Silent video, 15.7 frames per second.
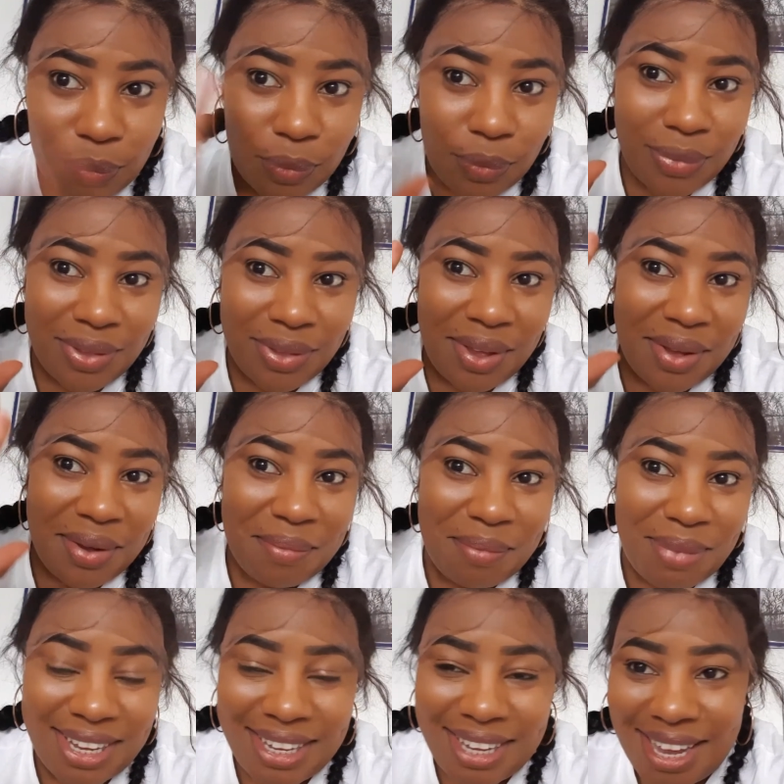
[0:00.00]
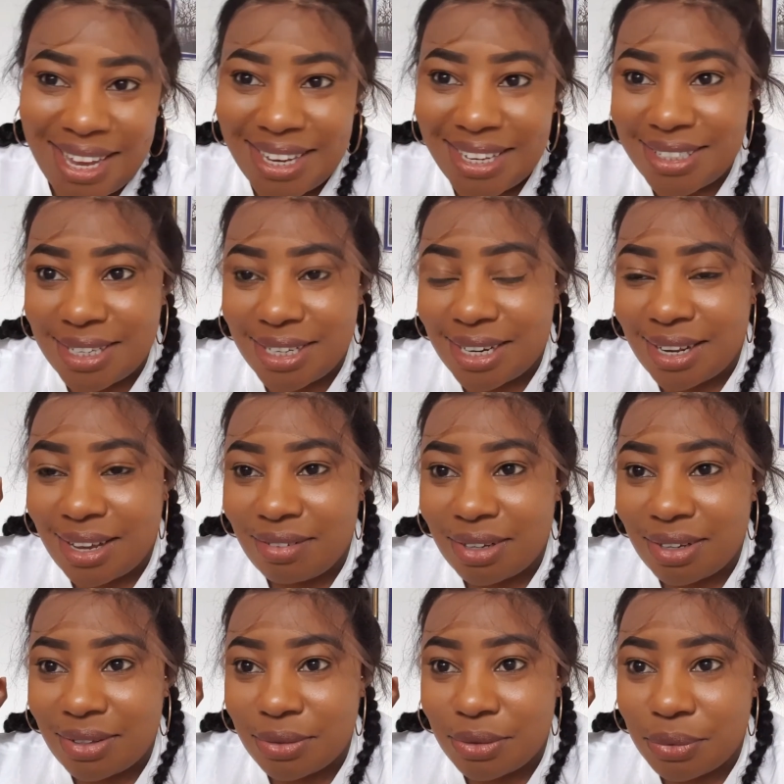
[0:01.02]
Bye guys, and have a
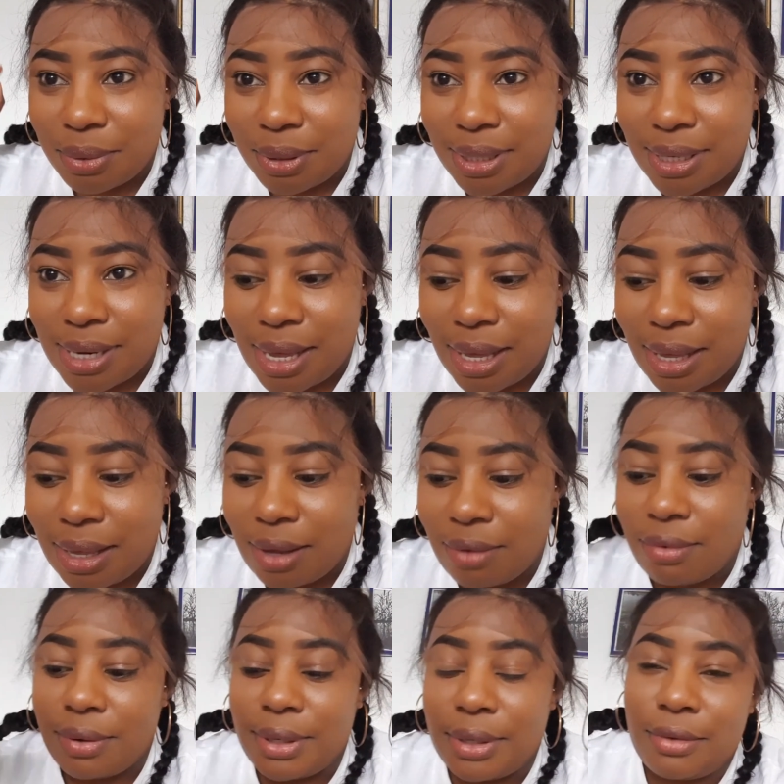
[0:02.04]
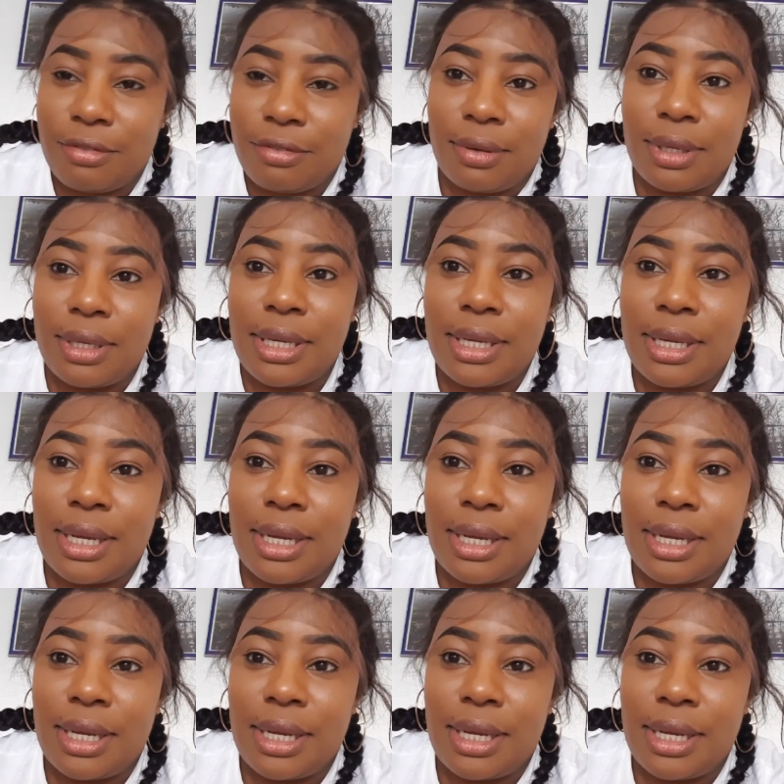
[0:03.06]
good day. Have a wonderful day, and